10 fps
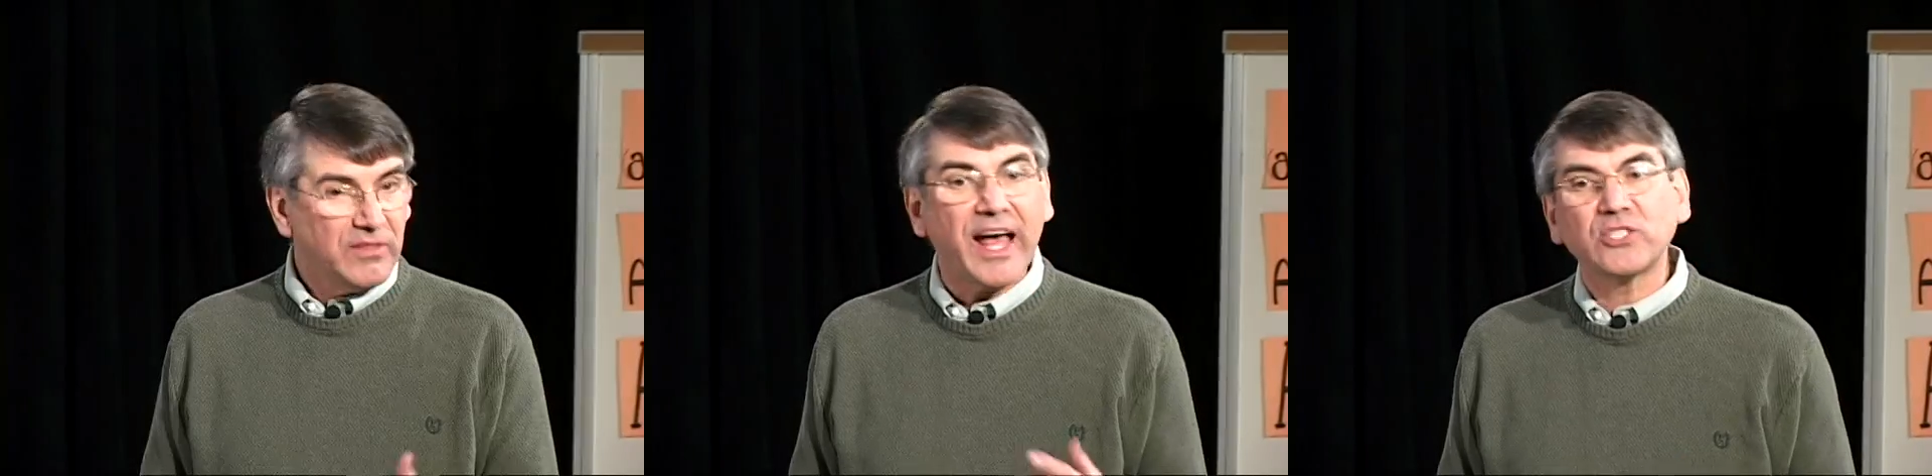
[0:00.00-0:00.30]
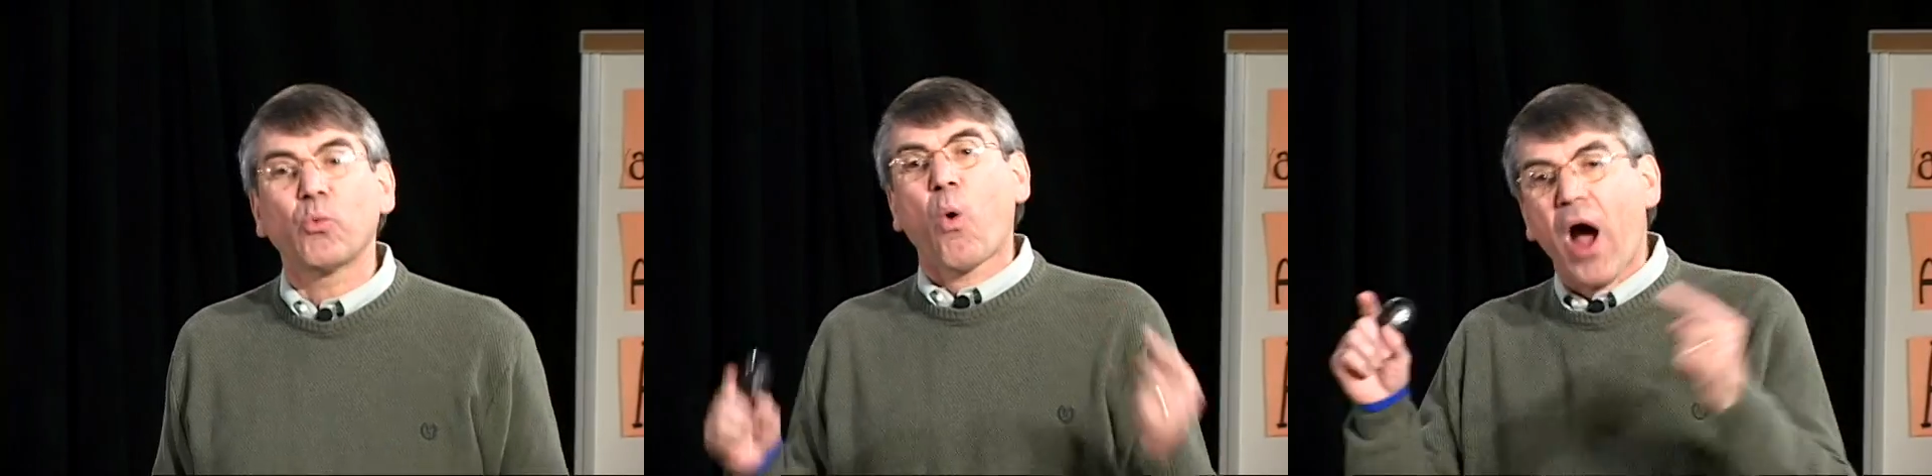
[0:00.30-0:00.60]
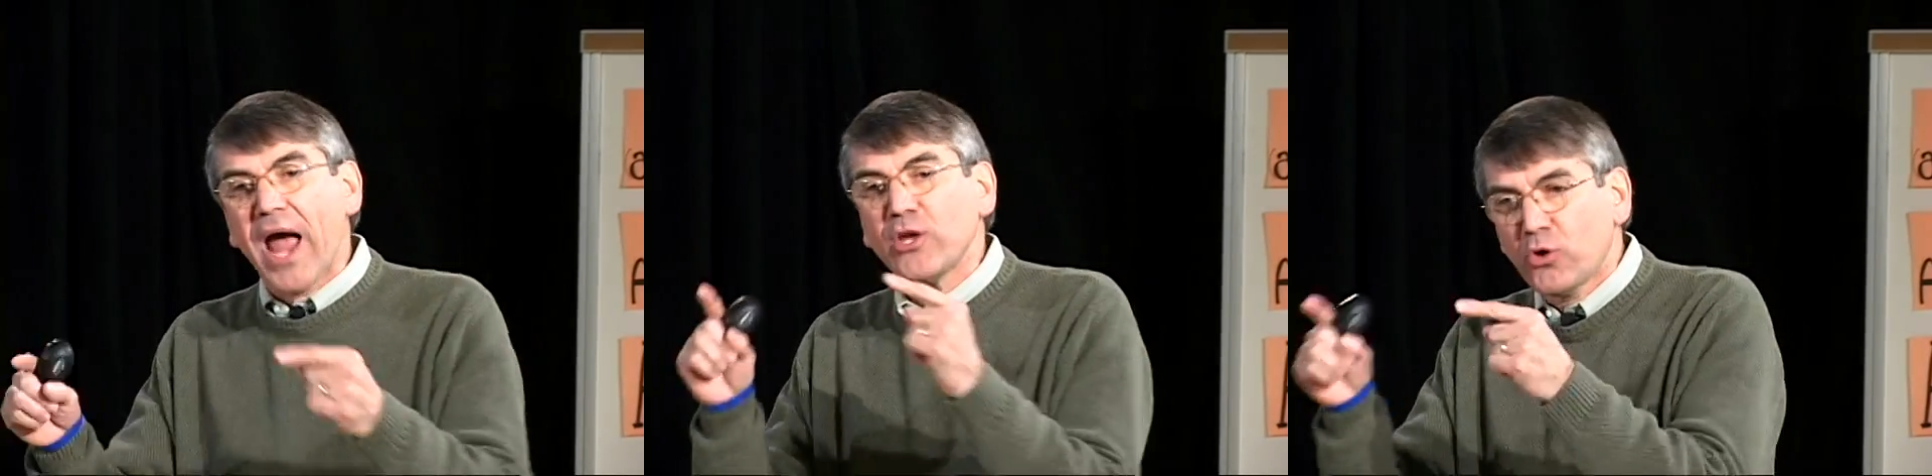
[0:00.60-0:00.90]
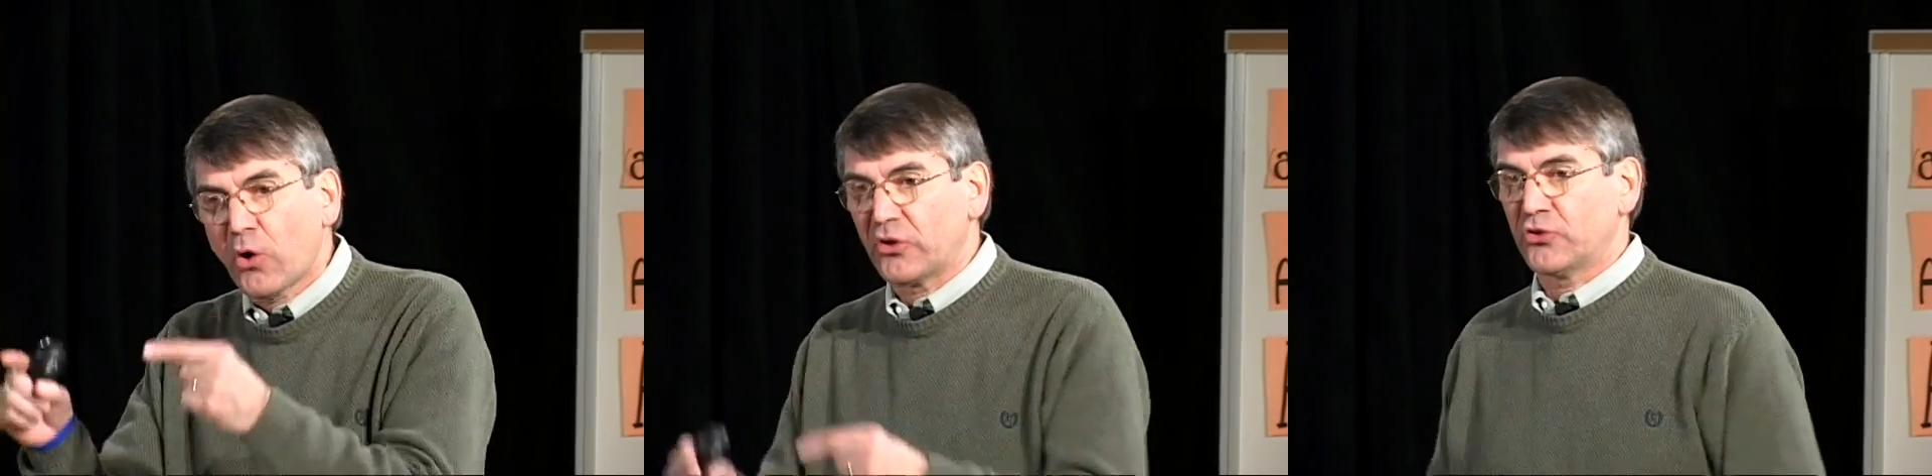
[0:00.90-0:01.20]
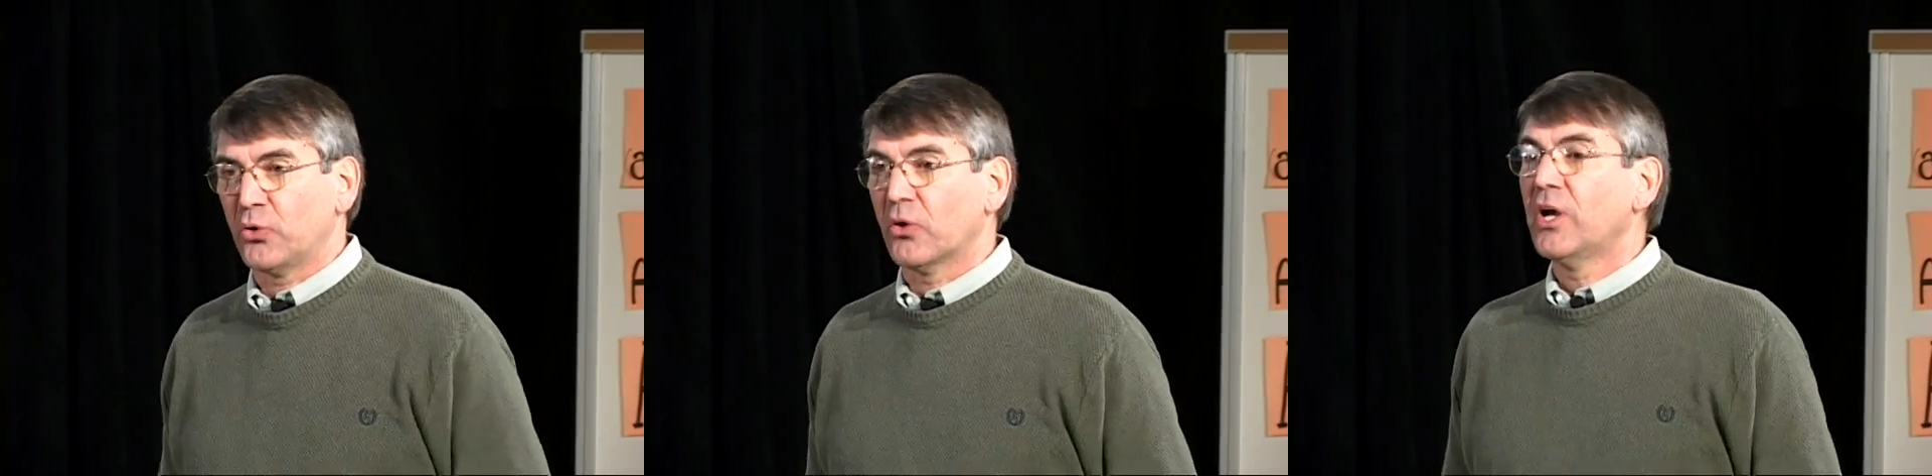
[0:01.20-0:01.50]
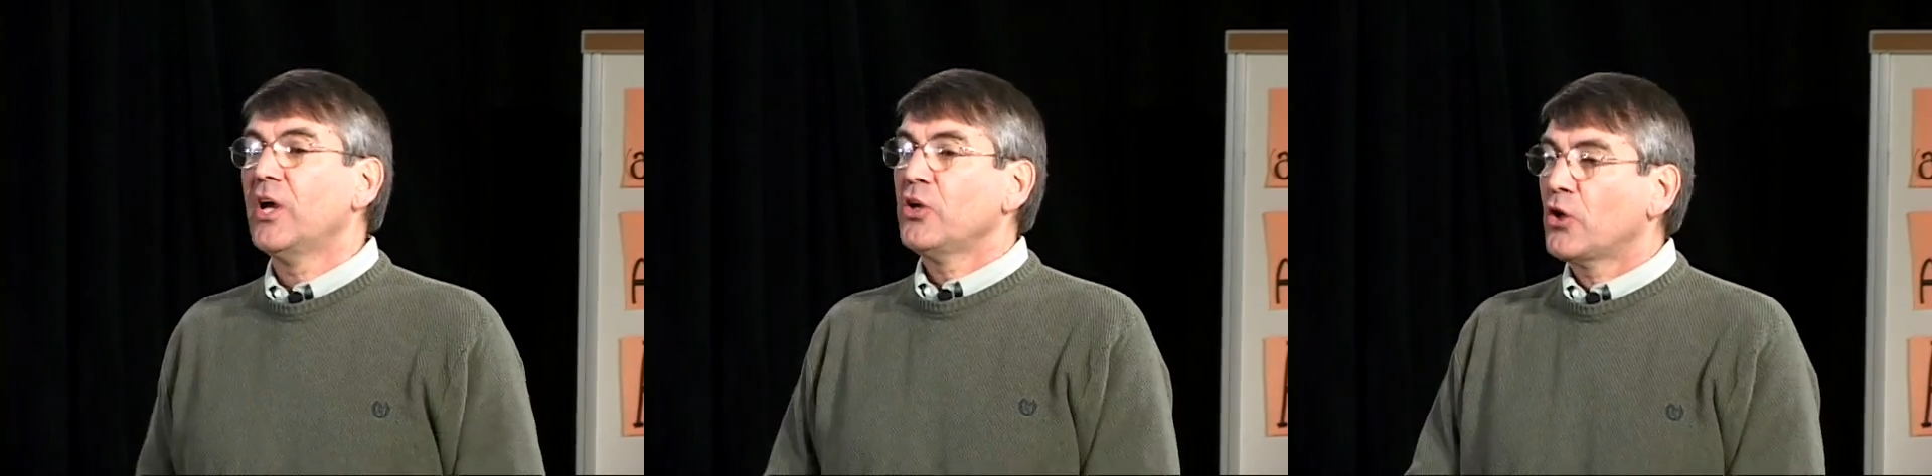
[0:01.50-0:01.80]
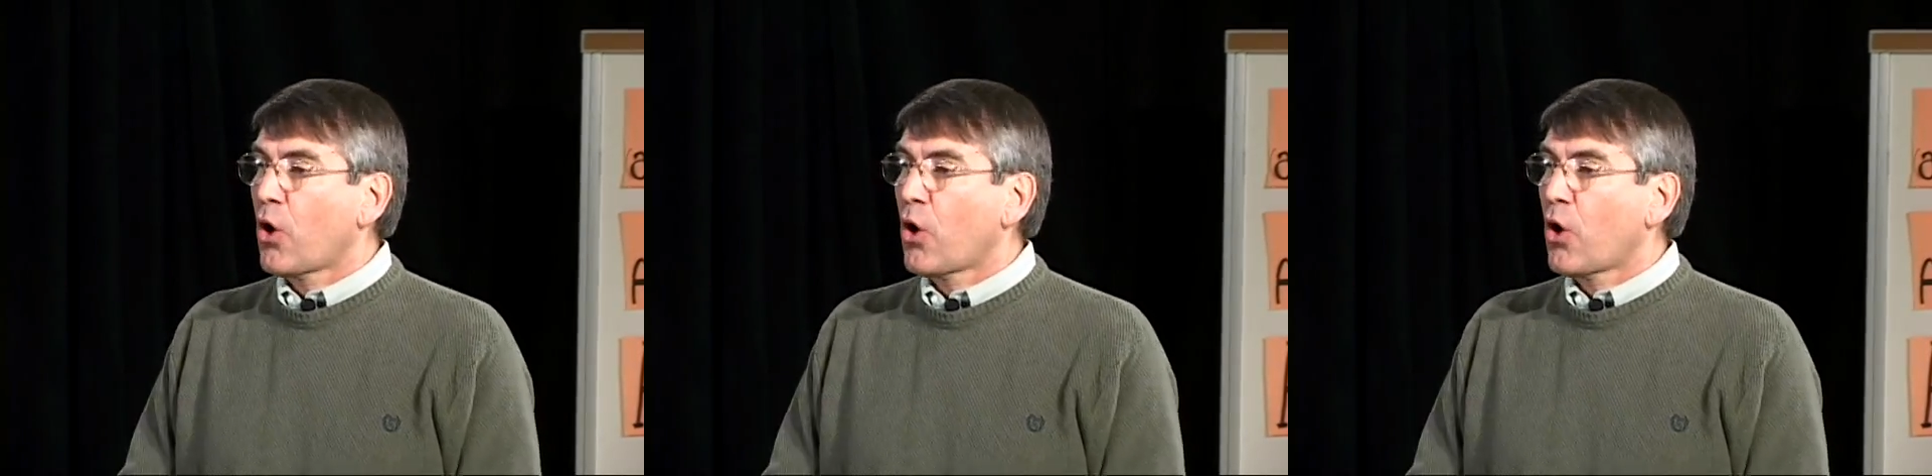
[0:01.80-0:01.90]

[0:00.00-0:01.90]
That's why you go to school. You